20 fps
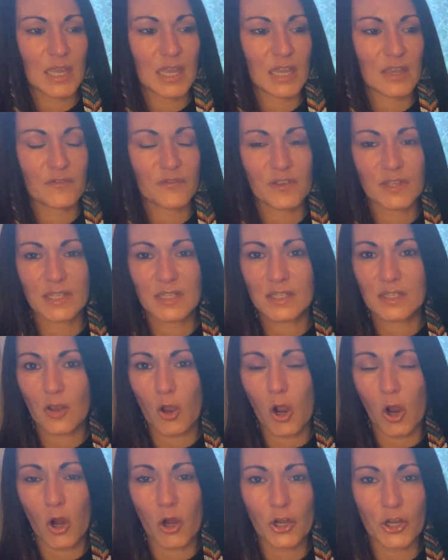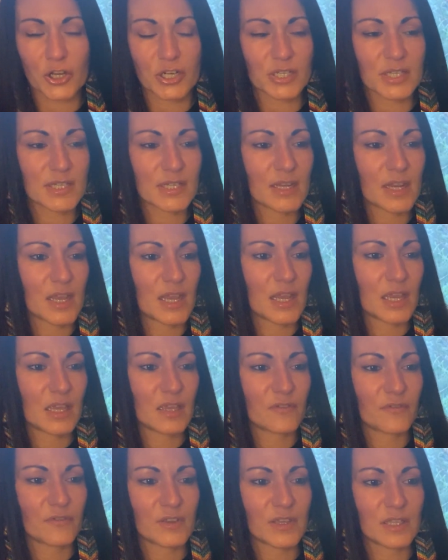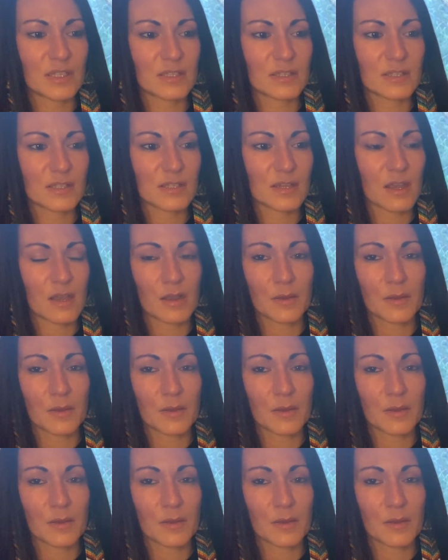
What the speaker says: if it's art, if it's,